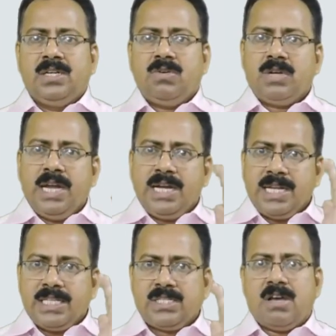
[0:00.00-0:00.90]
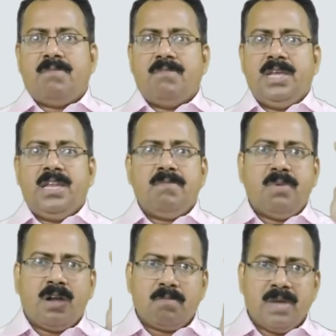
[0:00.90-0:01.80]
to get a job in
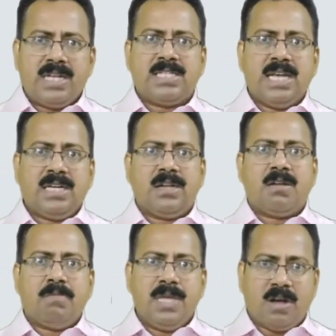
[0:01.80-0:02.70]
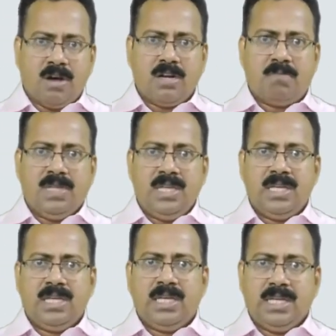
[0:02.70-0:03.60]
formal sector of economy
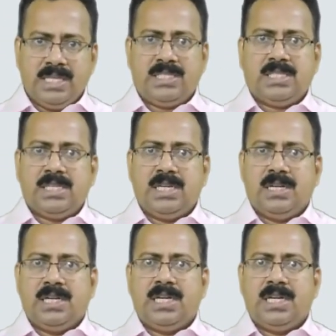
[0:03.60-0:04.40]
is